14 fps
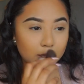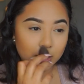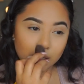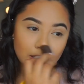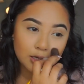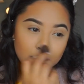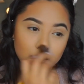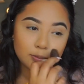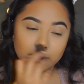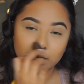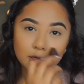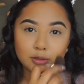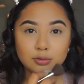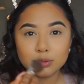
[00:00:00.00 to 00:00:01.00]
then under my
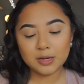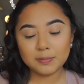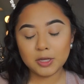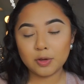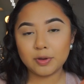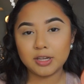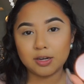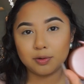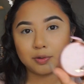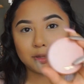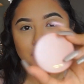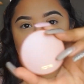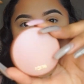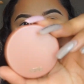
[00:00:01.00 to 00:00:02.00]
nose. I'm going to be going in
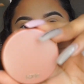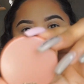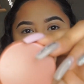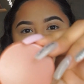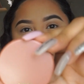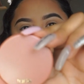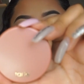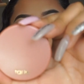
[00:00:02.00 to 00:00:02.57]
with blush, and I